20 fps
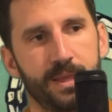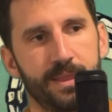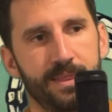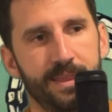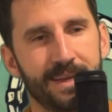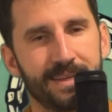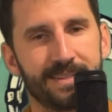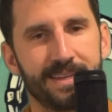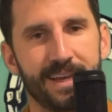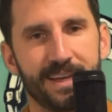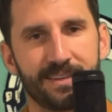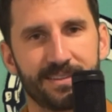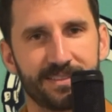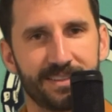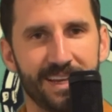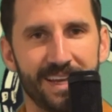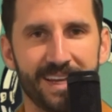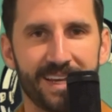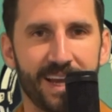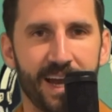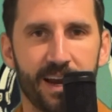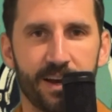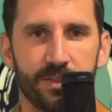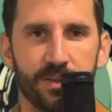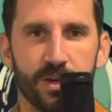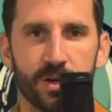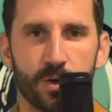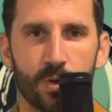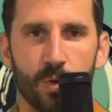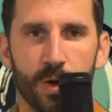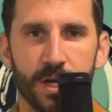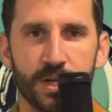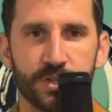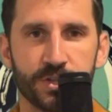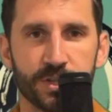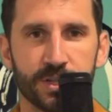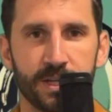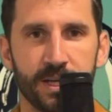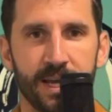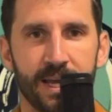They take steak out of the
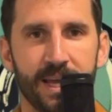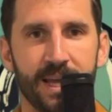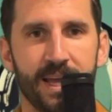equation,